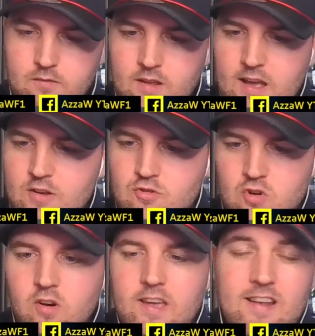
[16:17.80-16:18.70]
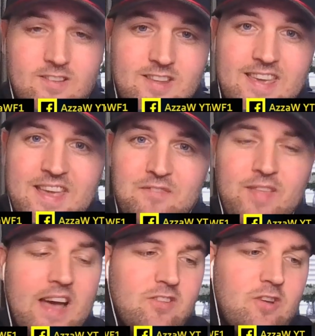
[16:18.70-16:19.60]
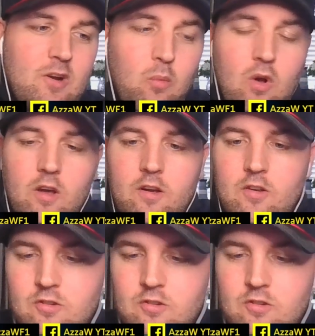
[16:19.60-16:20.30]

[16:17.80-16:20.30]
and try and see if that's going to work us